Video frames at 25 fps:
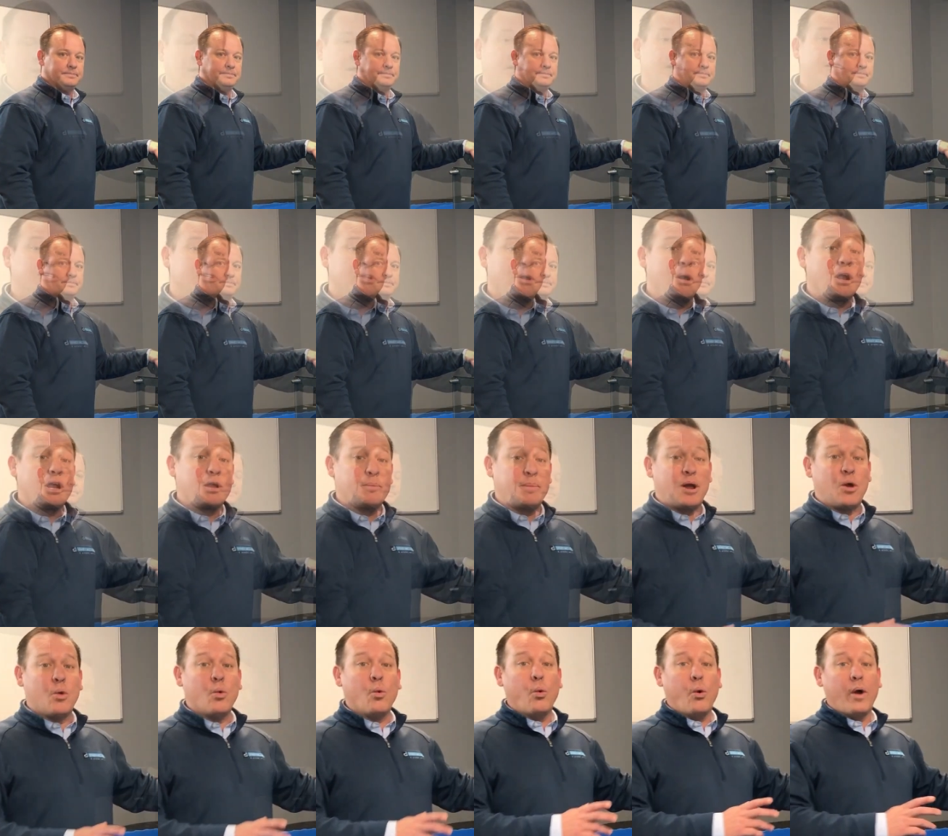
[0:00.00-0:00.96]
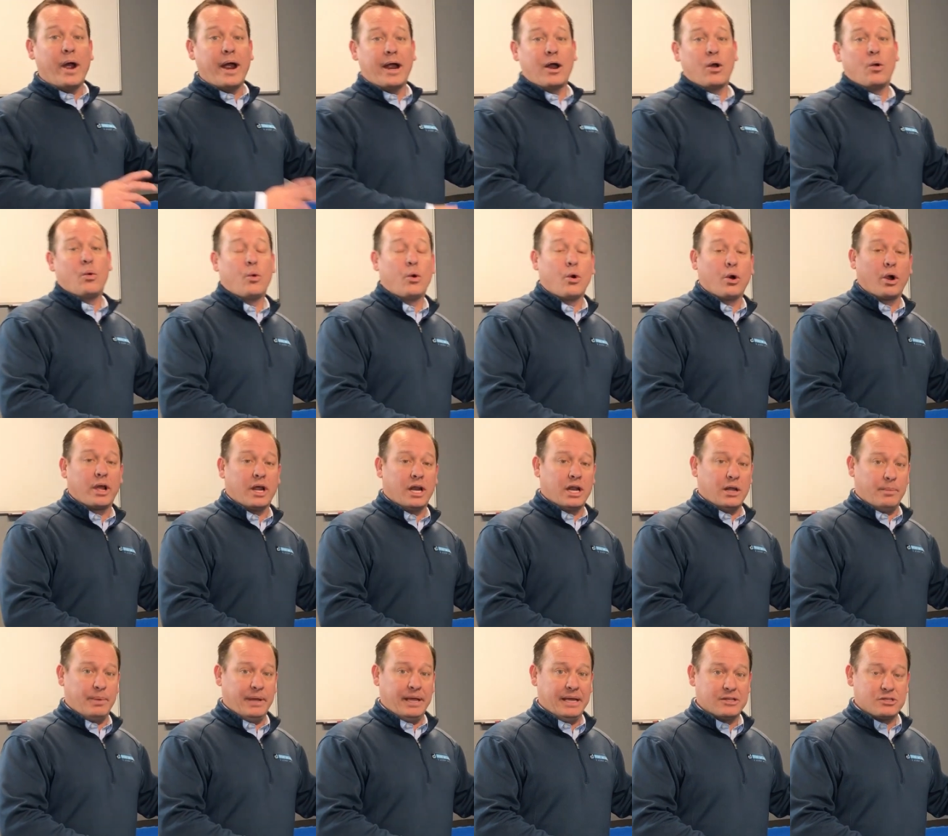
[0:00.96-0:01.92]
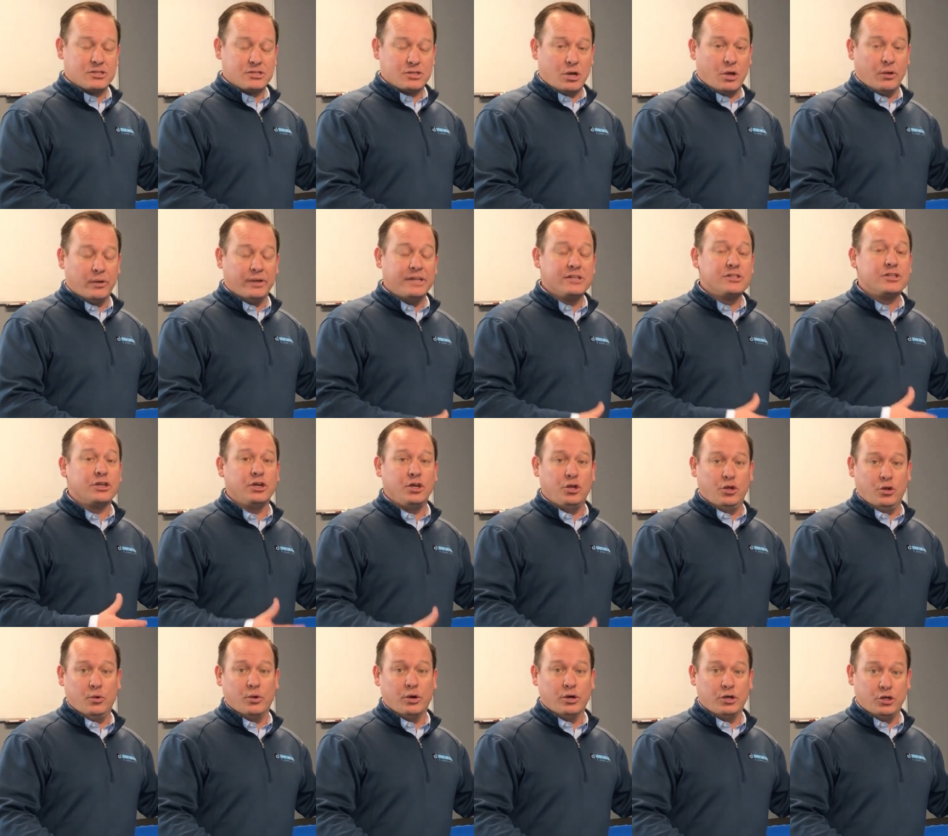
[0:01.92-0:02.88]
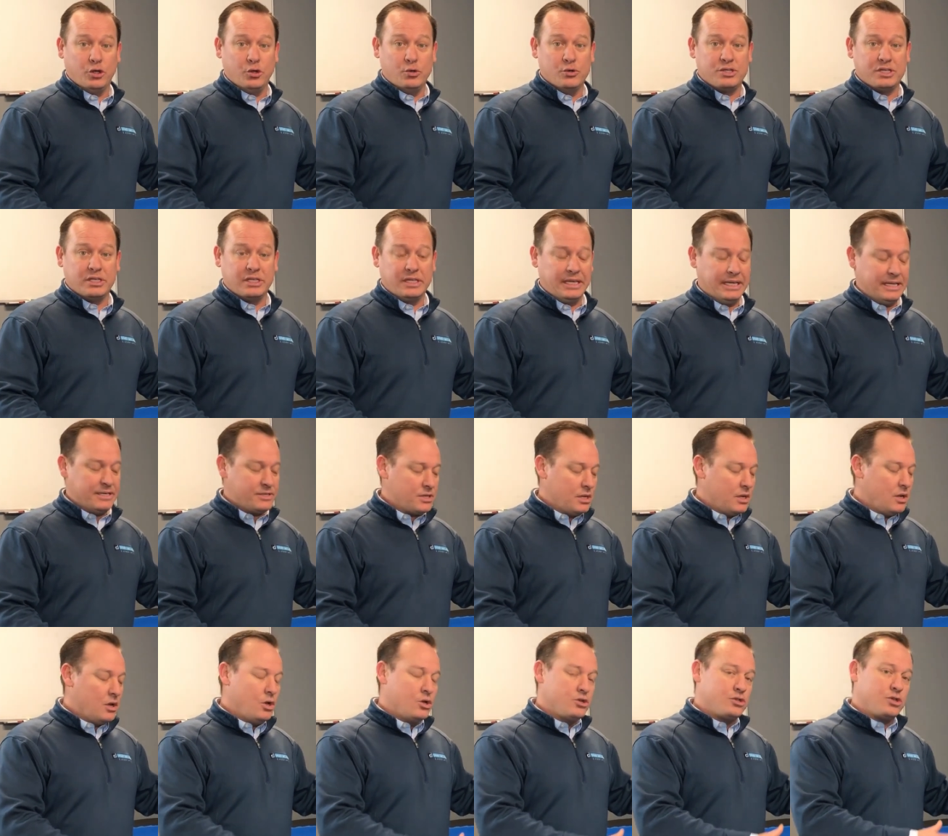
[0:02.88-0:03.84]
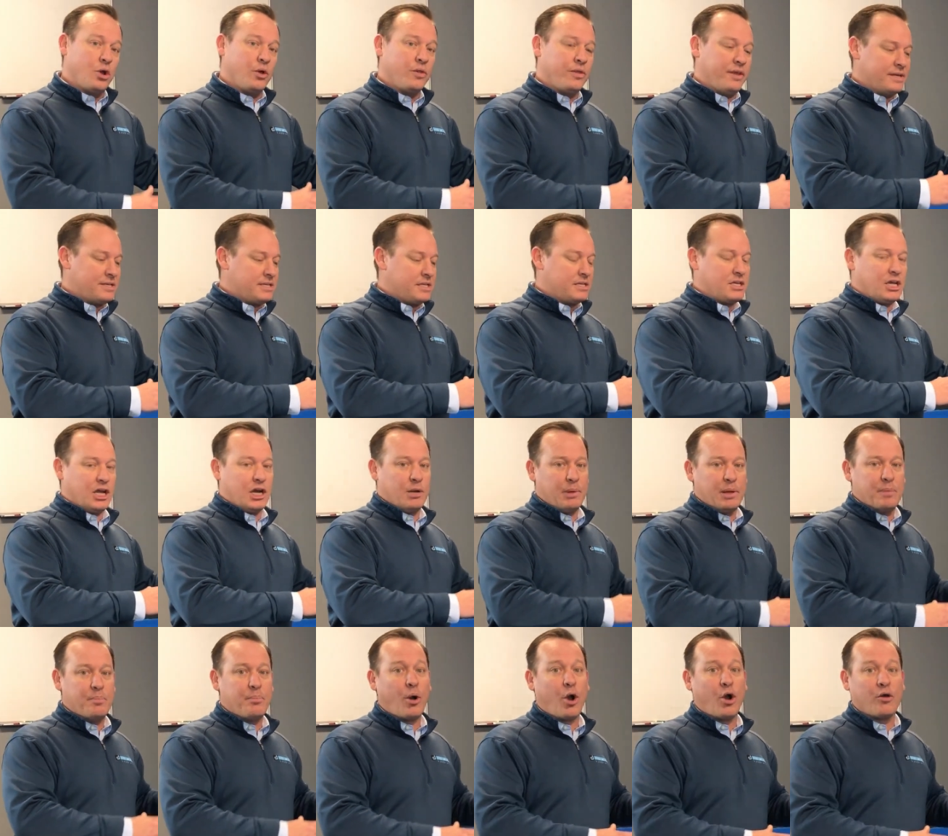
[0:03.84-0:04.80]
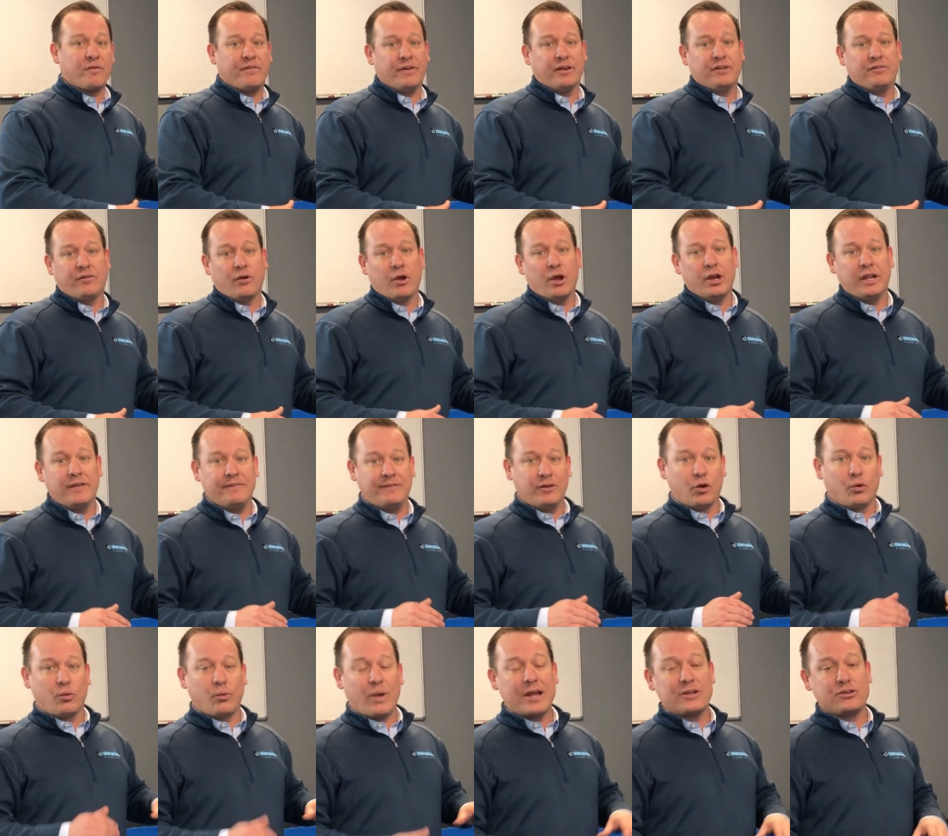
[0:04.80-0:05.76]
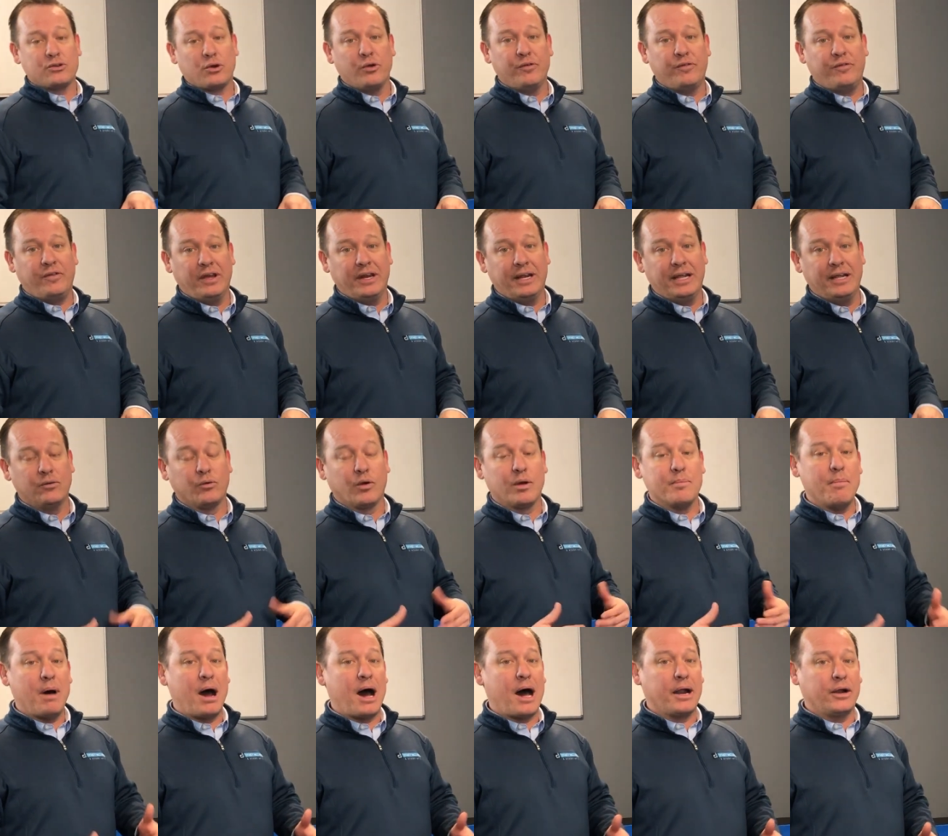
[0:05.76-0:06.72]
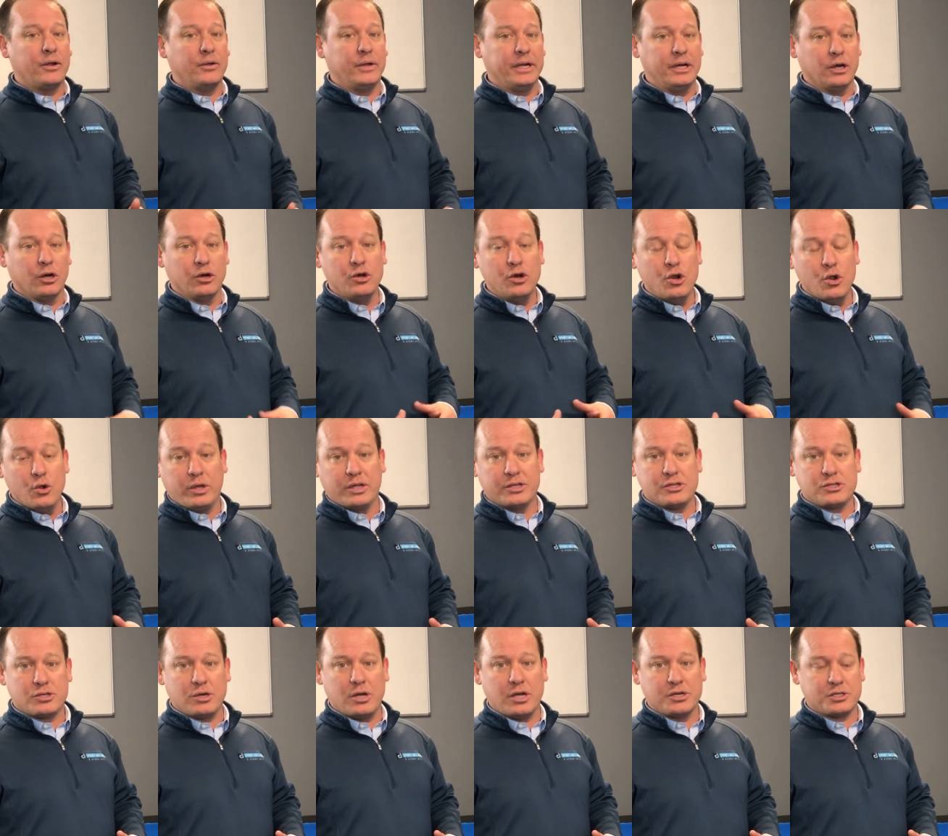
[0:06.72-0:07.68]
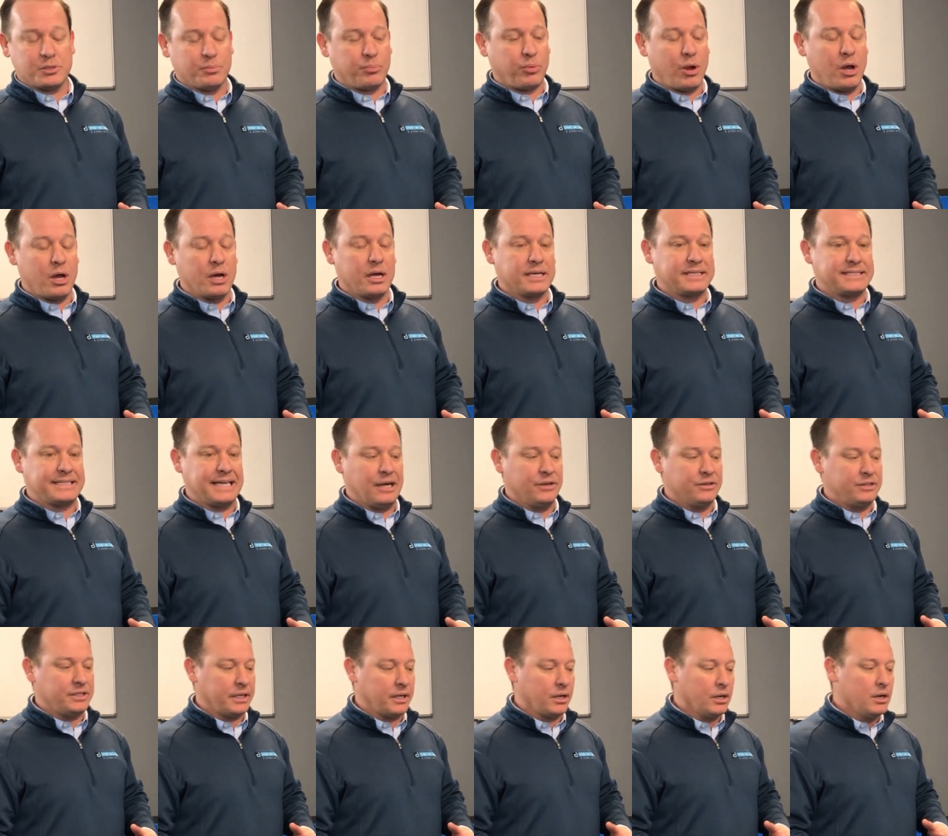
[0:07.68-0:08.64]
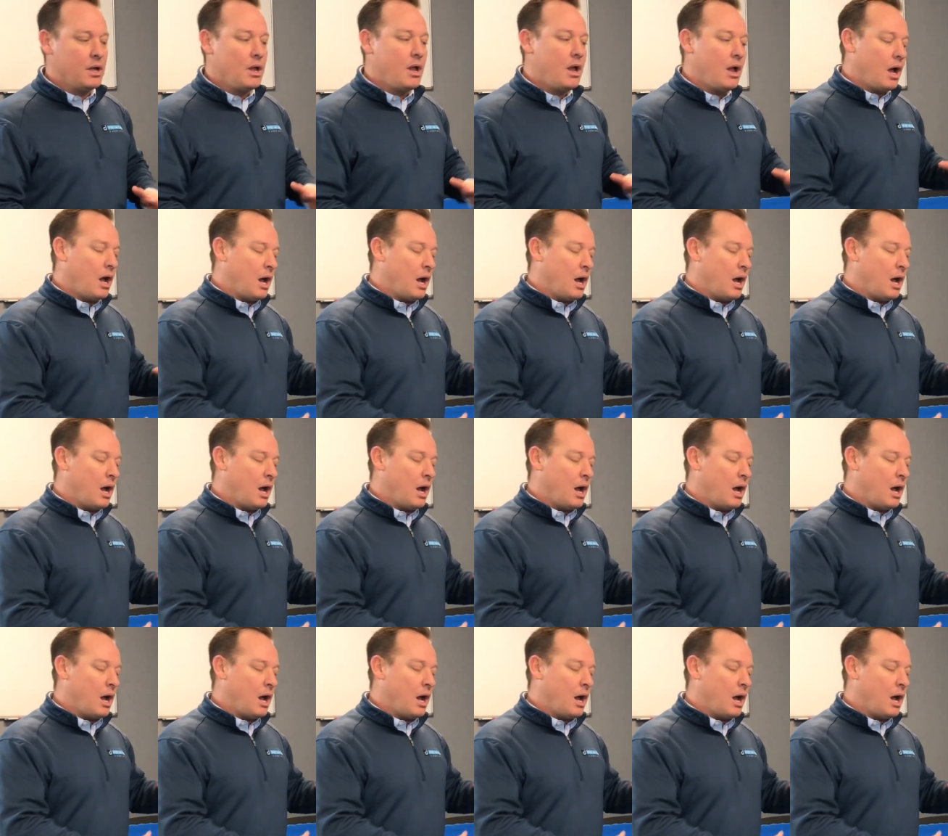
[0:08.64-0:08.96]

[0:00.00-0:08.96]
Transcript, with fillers: Now let's talk about where we're going to be installing these and who are using these. So this is going to be perfect for any of your retrofitting, remodeling, or new construction products out there.